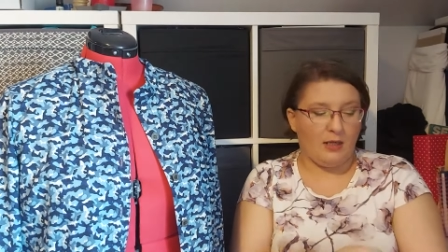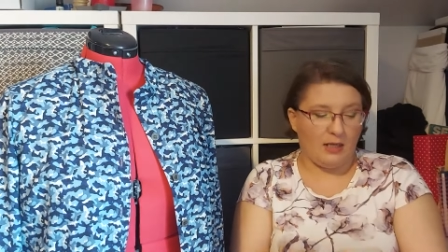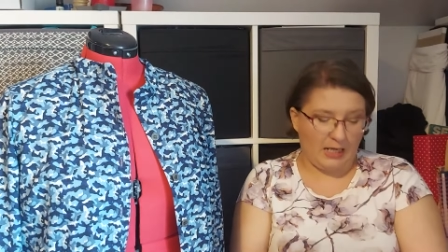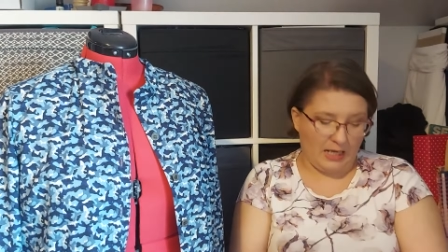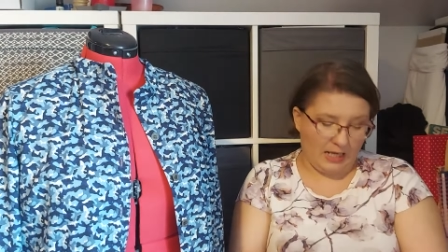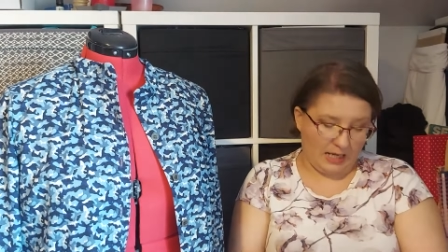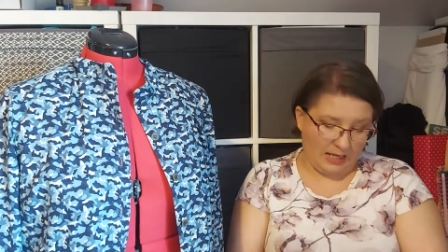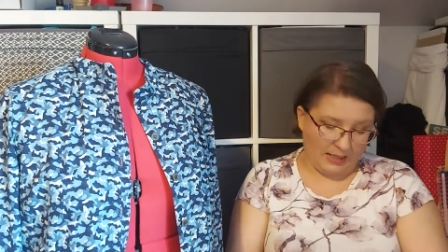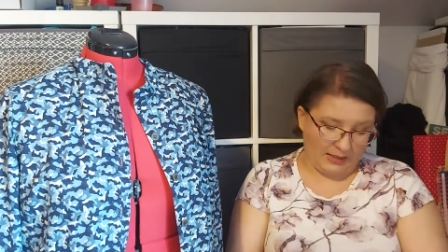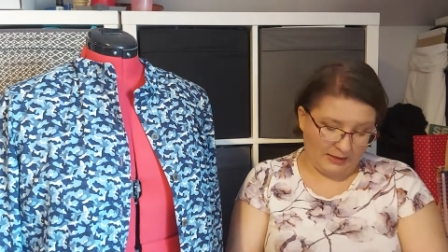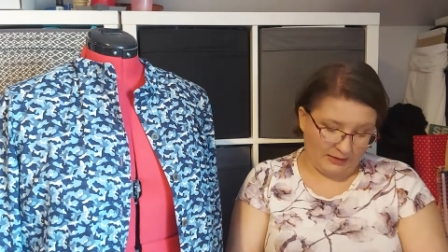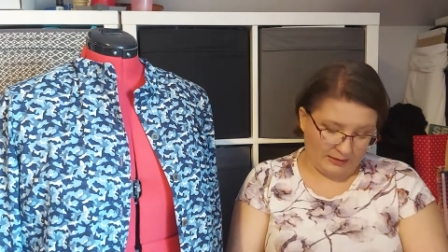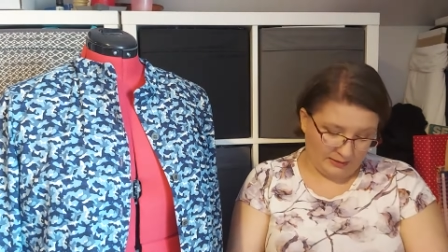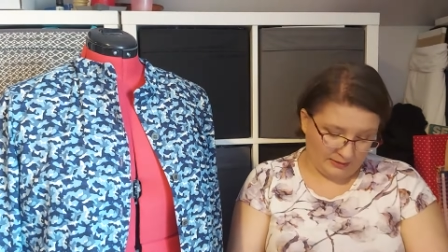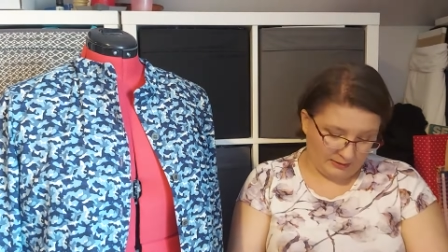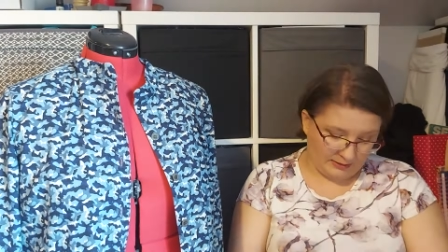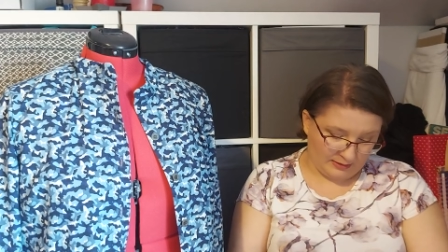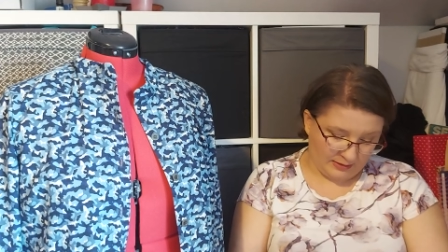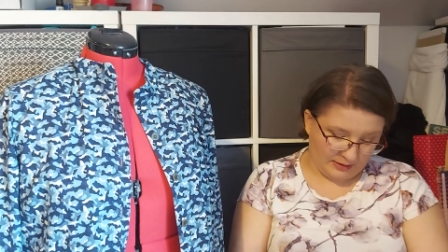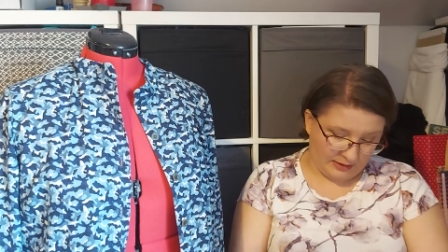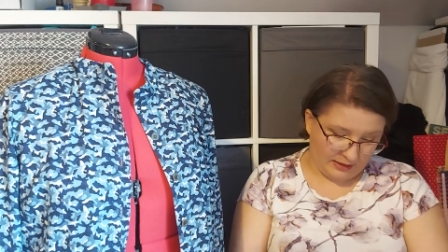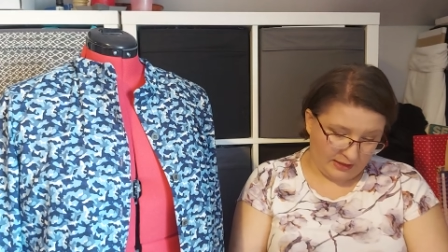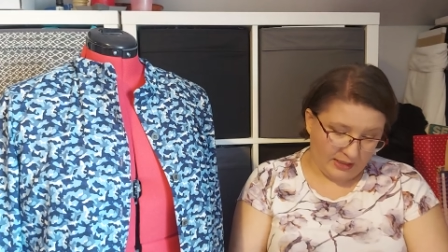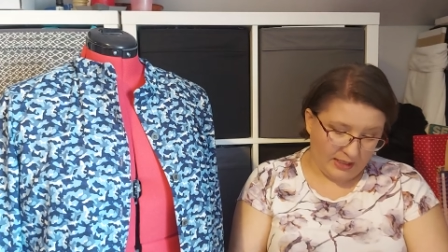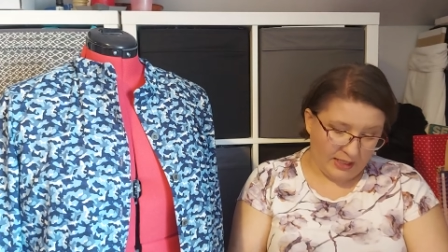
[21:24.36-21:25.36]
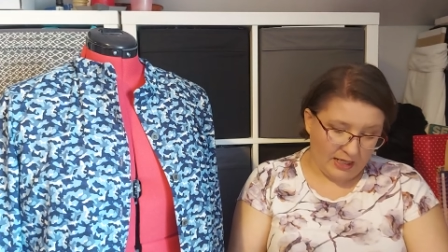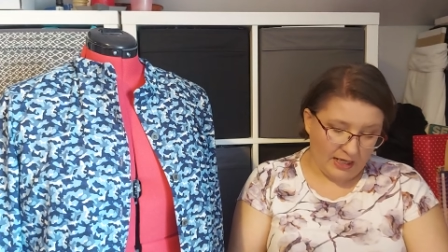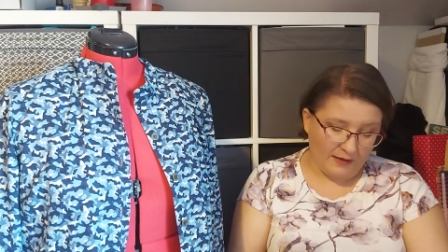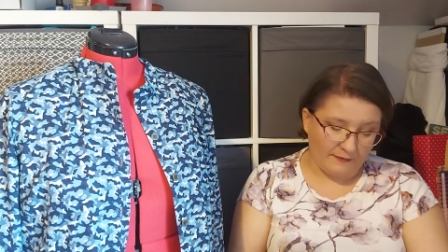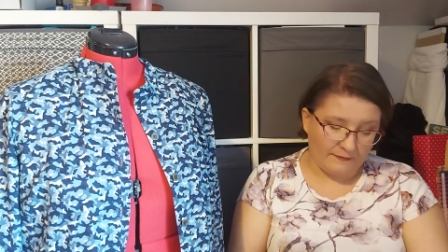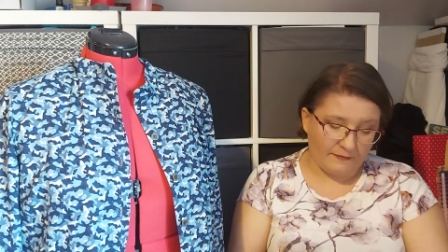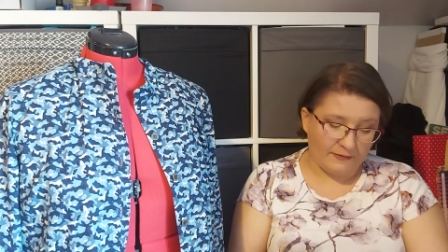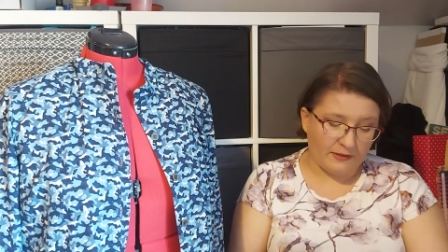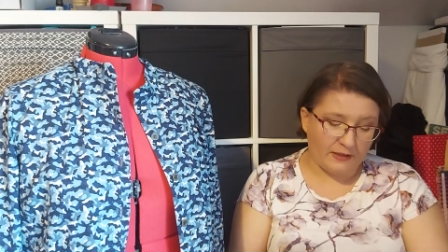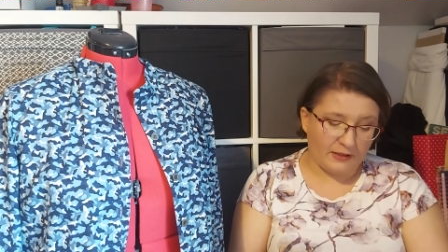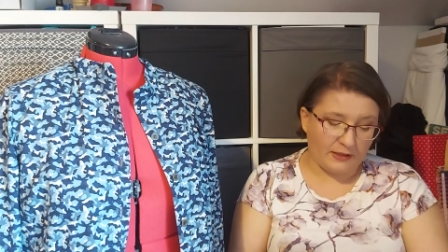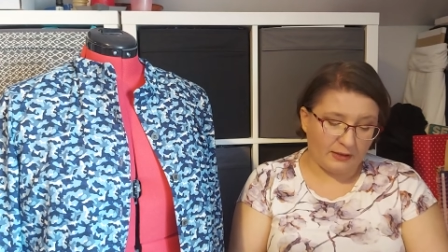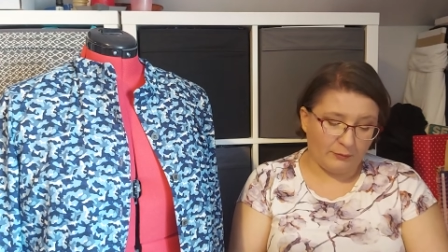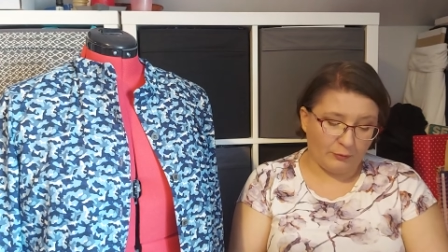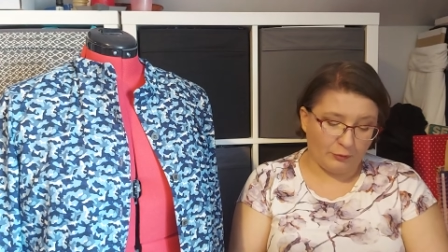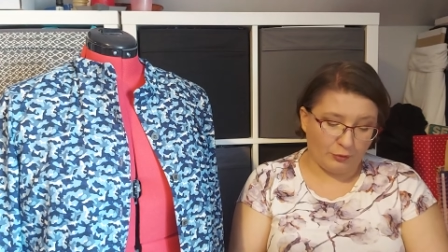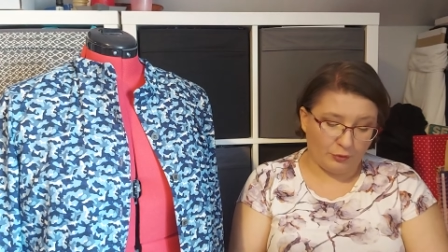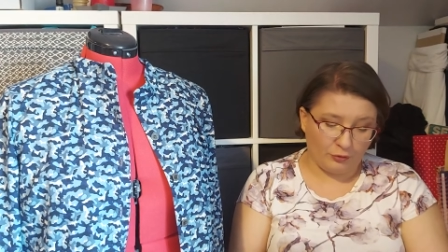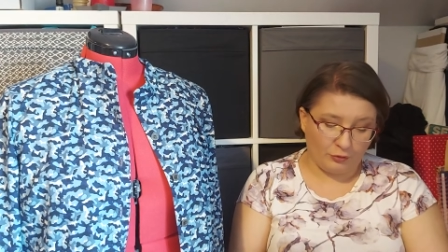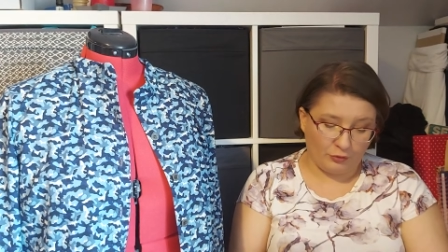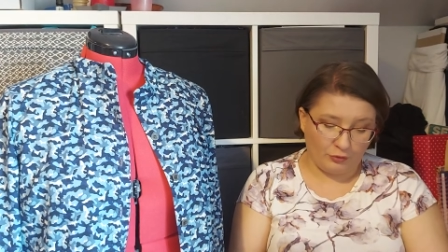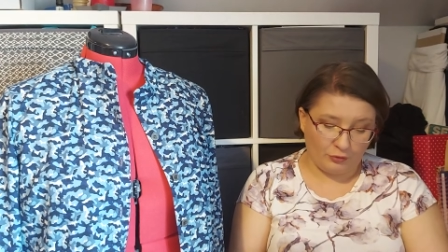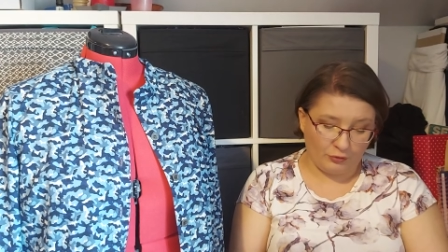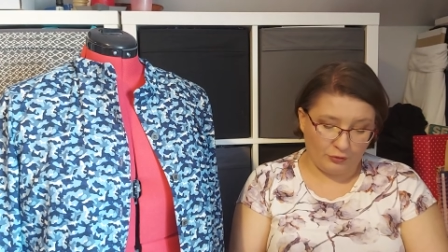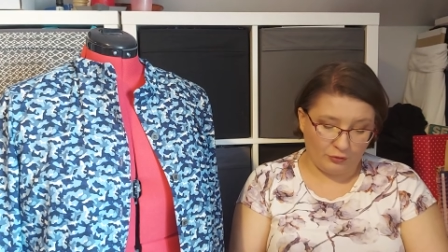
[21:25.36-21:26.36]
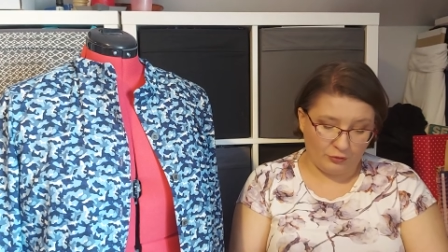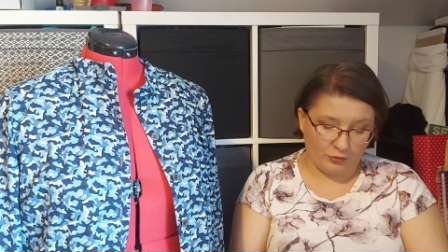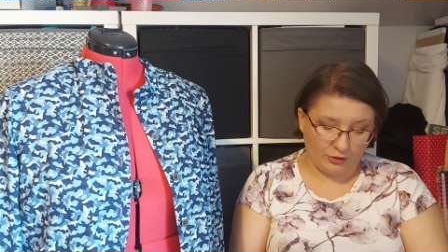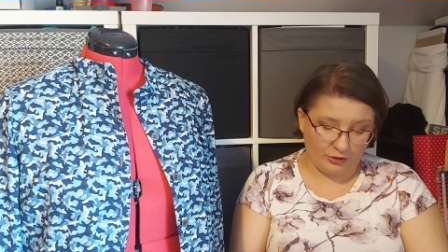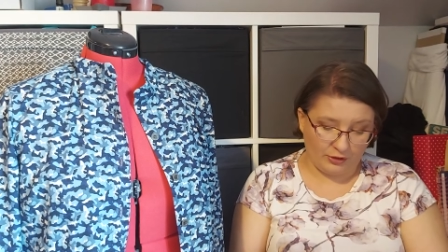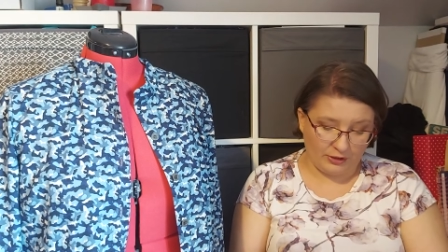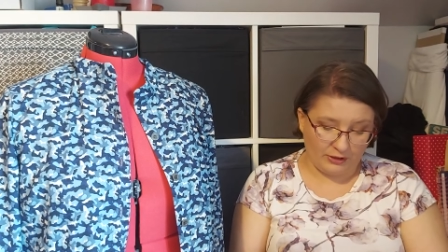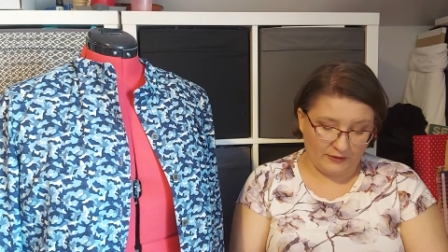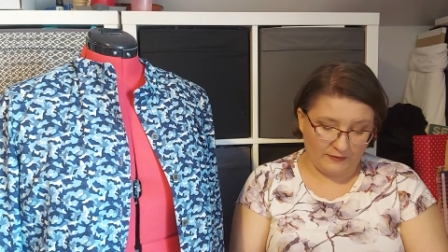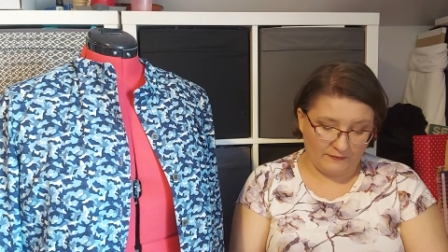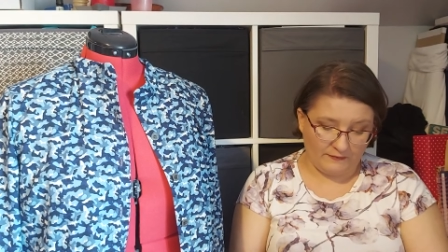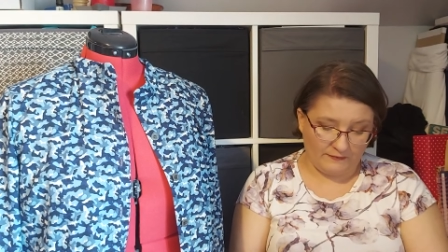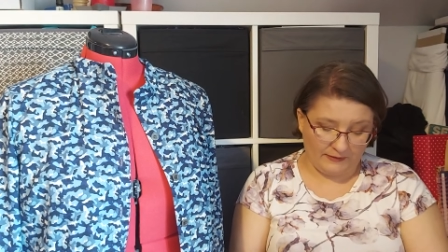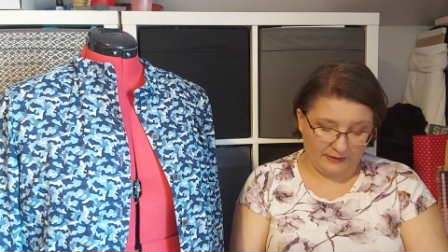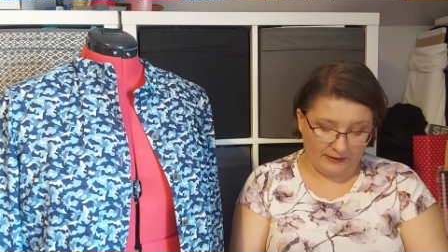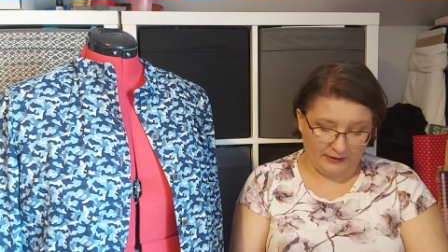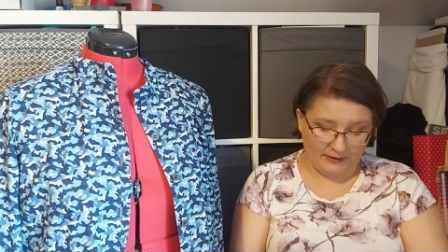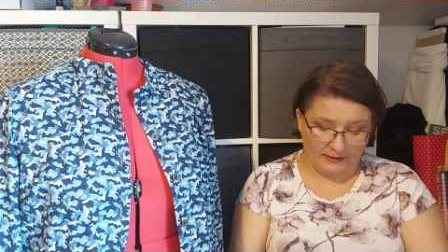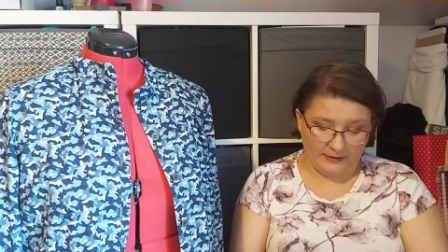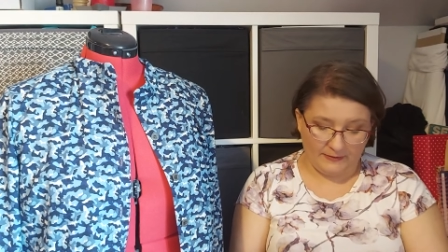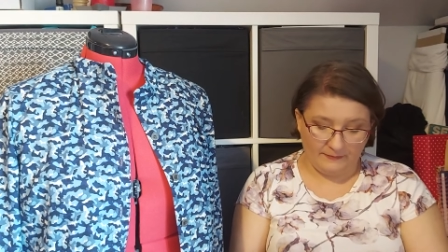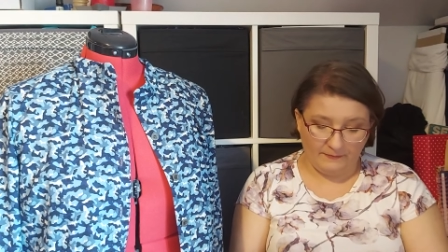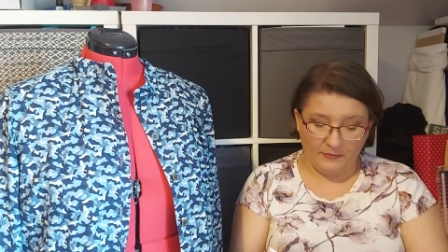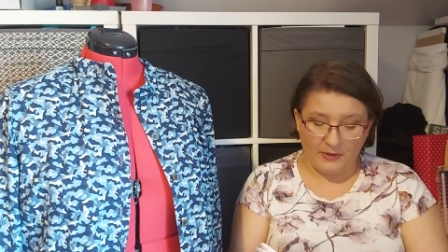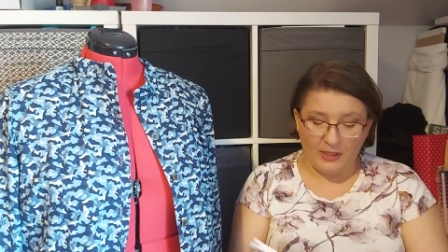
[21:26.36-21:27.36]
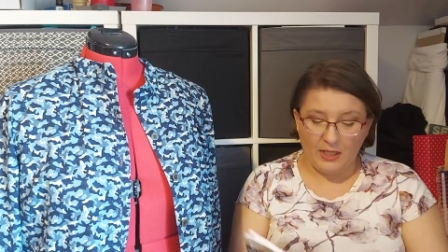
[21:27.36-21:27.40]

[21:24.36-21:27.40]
And they have some gorgeous things.